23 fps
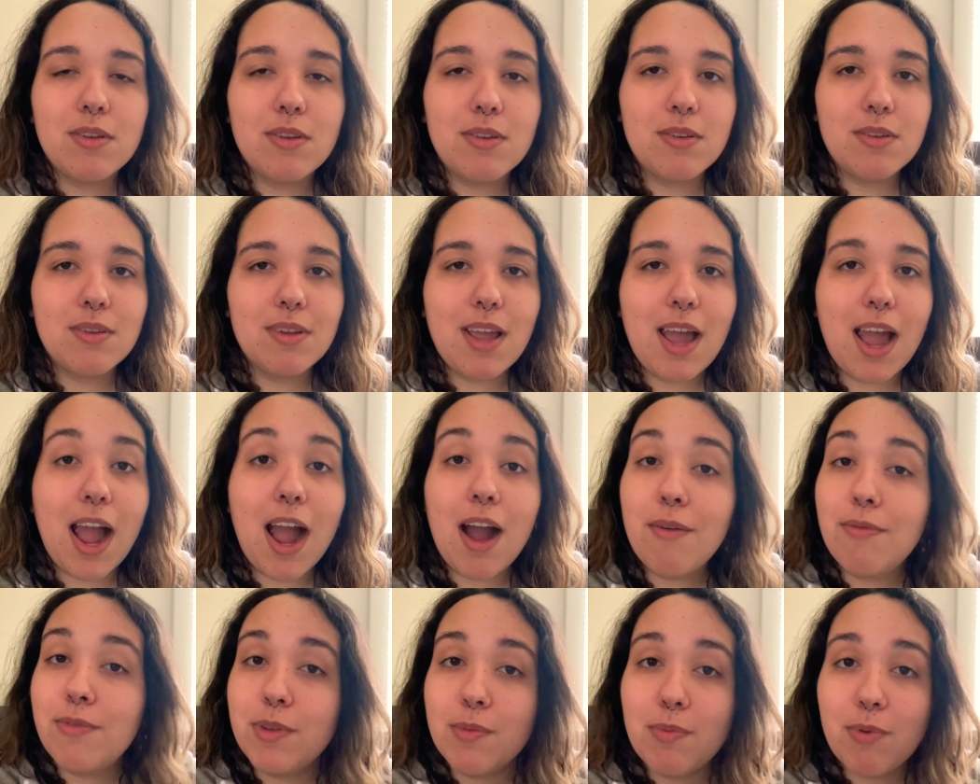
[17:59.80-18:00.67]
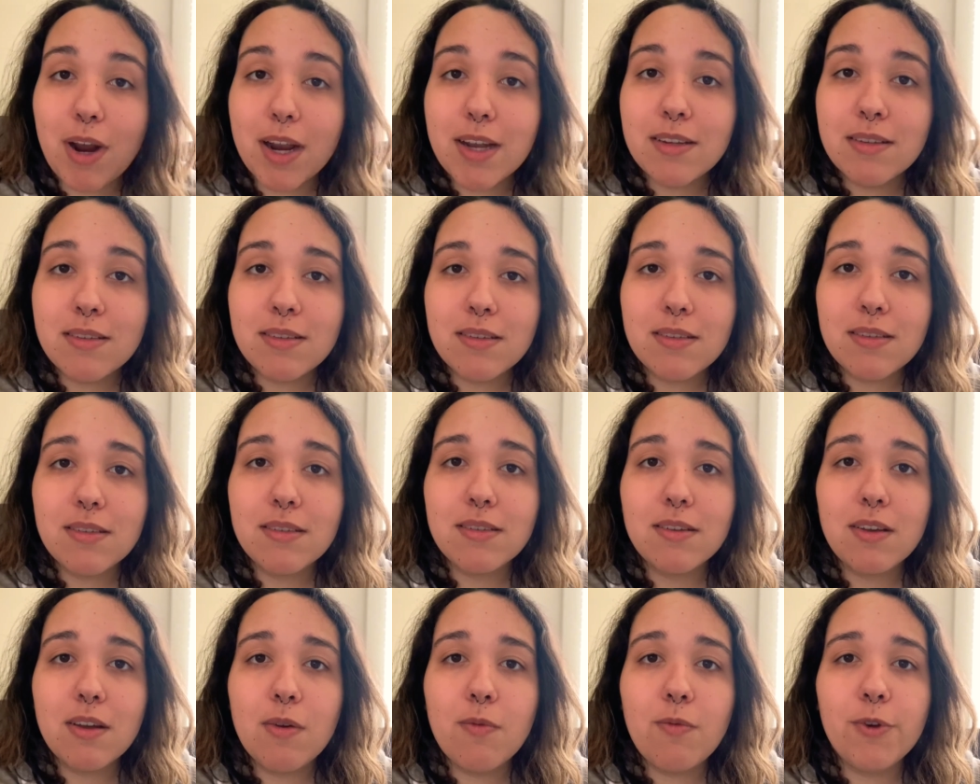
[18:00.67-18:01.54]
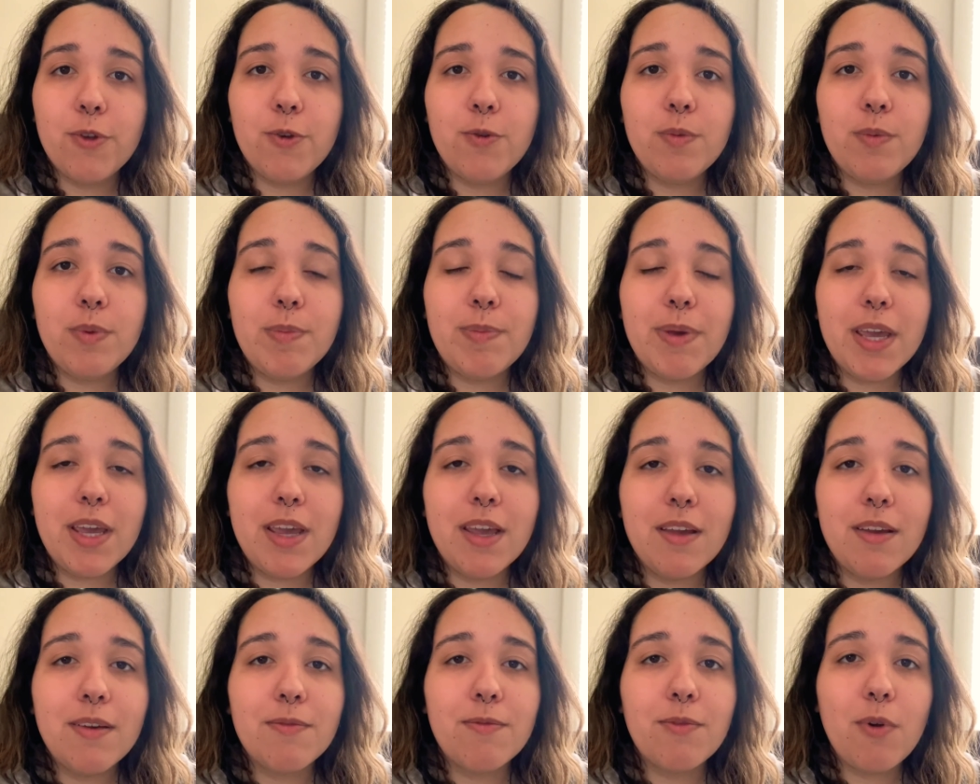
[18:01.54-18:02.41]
half the price of what you would be paying for a